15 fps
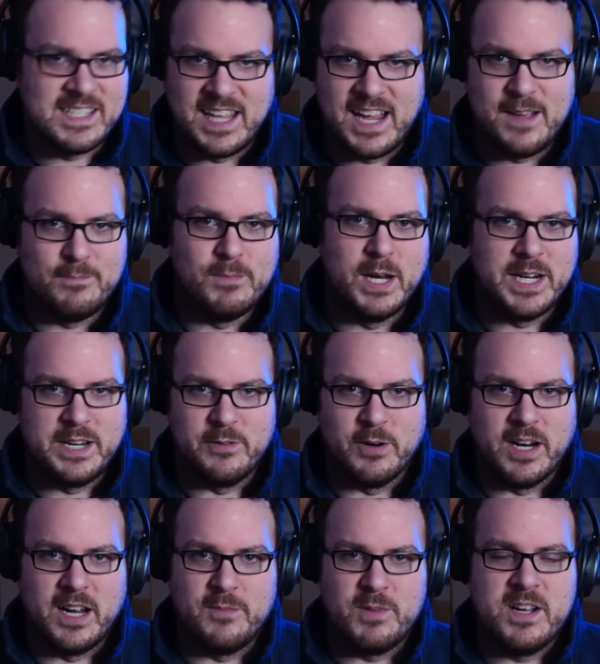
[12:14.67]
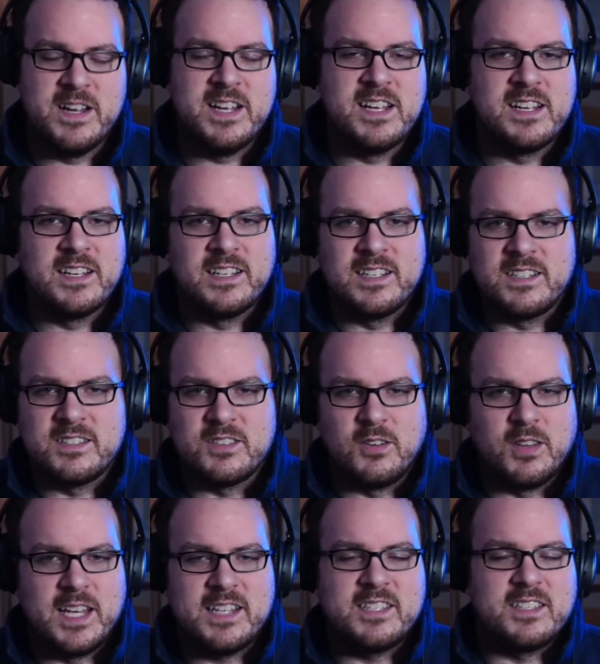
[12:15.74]
that money grab. So
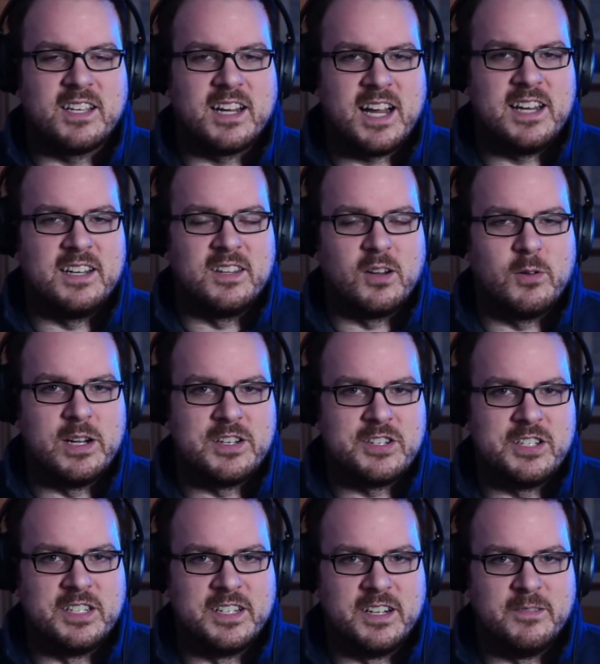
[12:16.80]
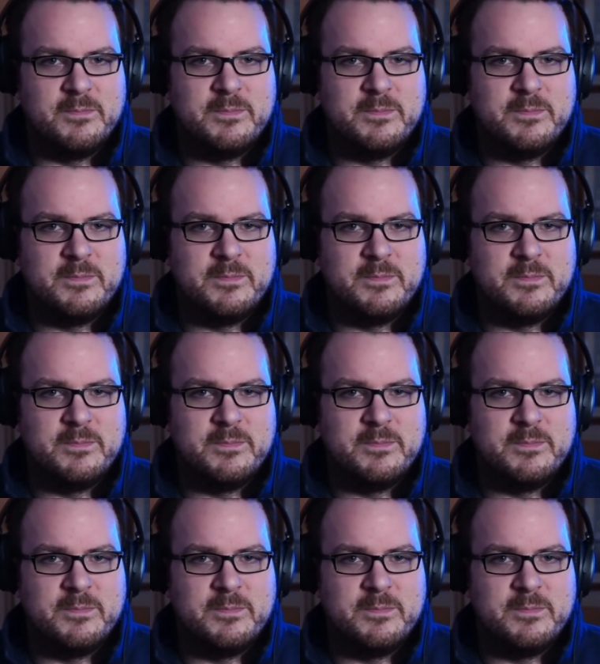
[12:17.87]
that's the kind of the question there.